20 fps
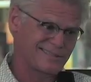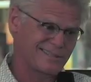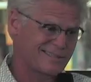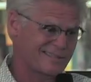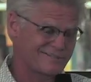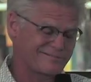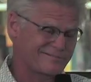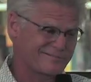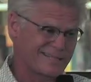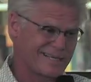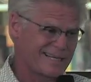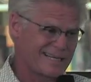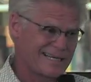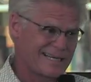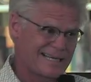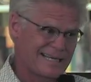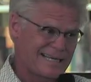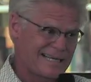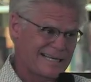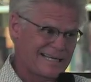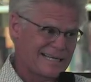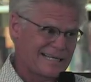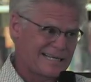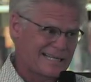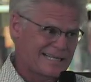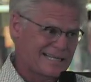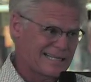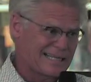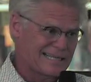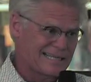was like,
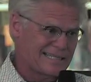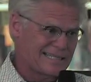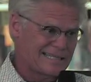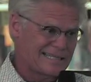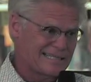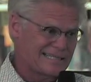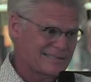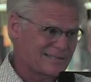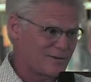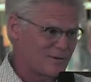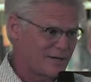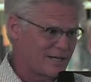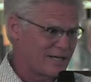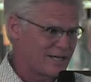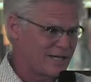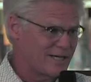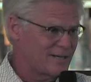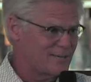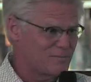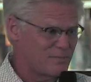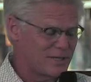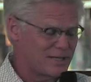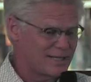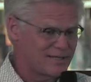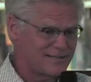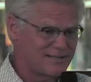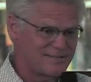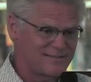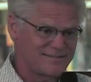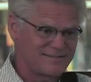uh, go ahead,
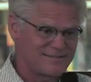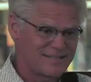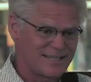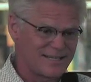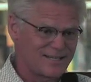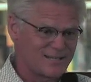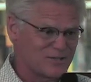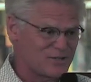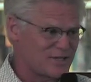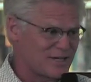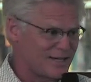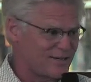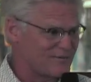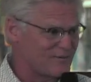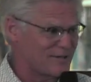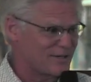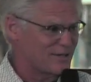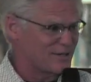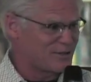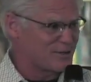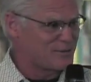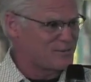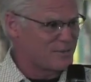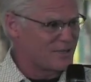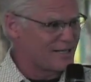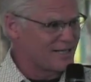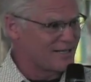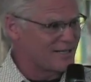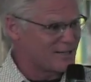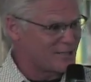but that did not sound very good to
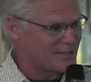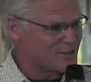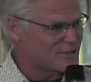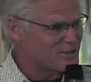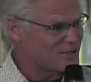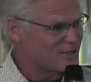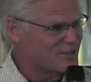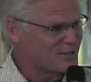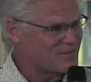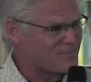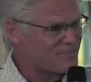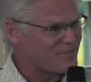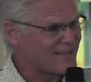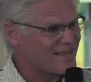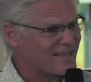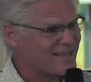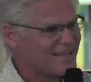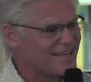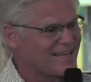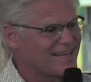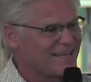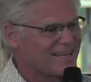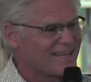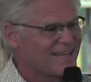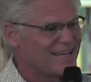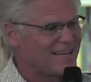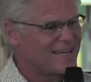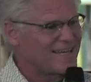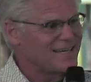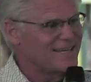me, you know, so...
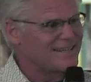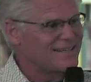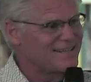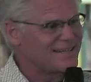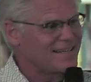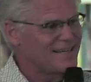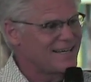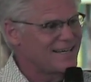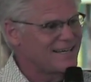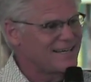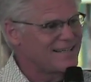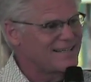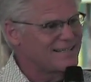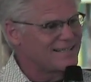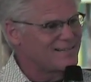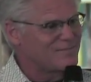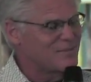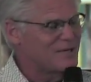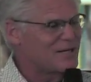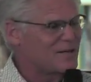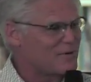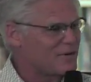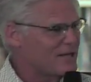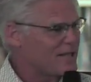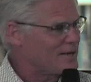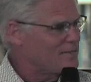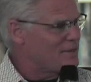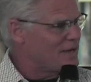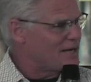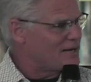And uh, but anyway,
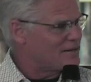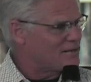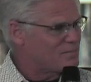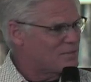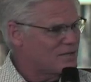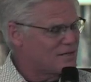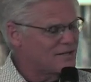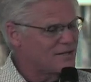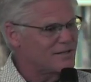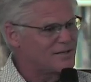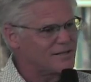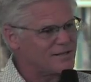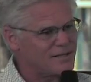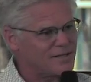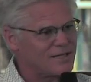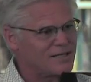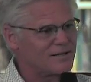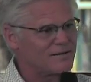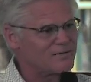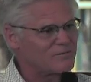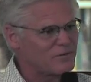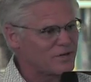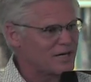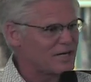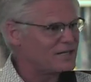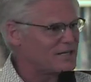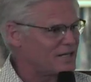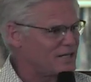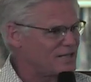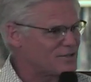they made the beer, and then when
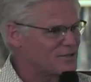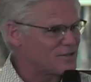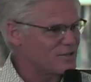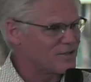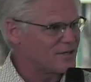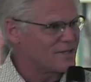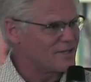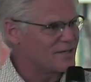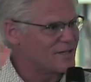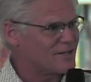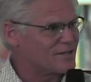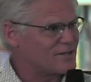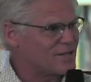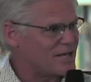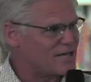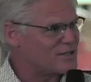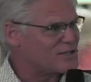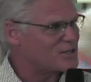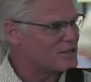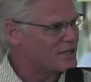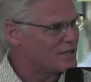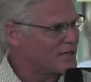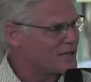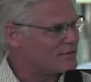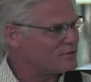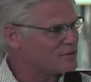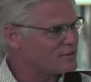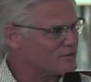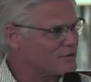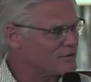I tasted it in tasting, I
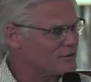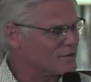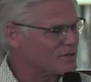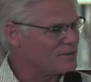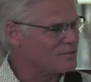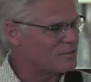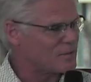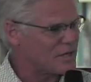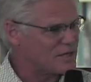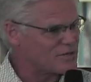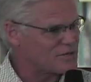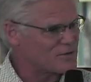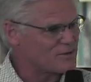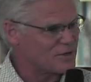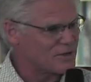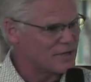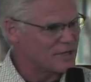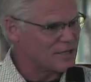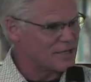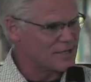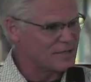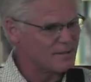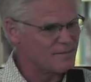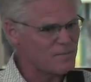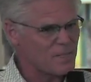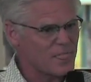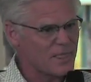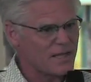was really impressed with it.